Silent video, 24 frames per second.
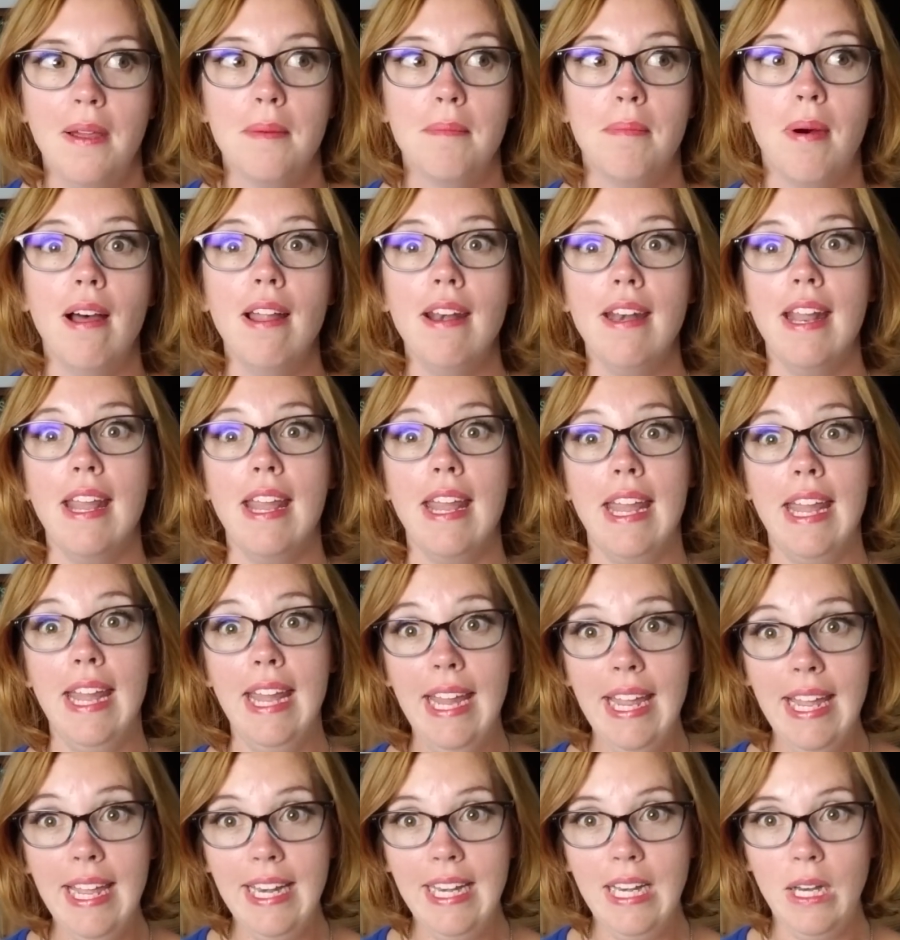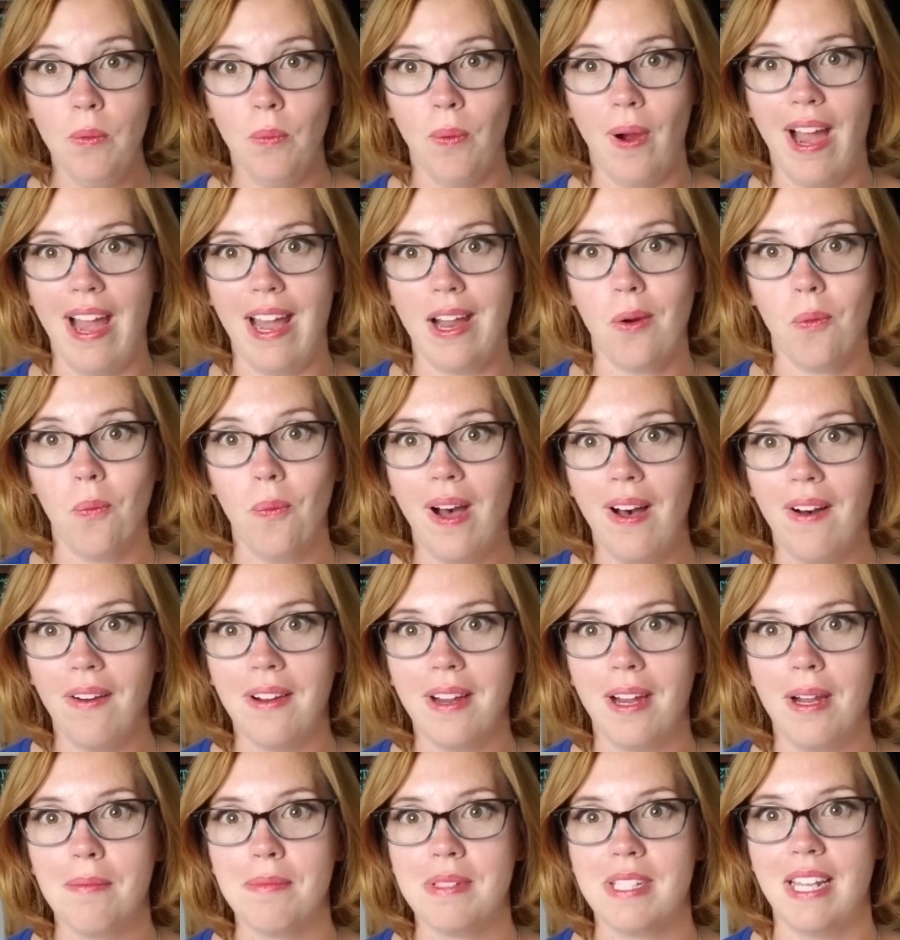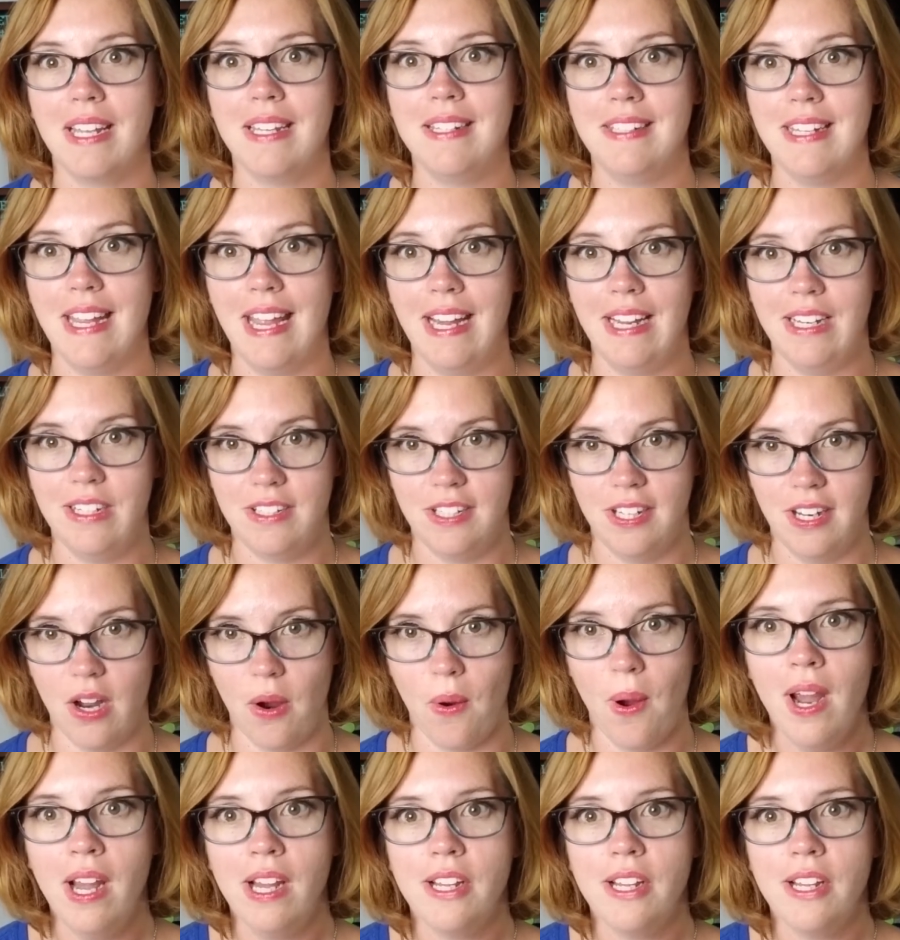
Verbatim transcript: But anyway, welcome to day two.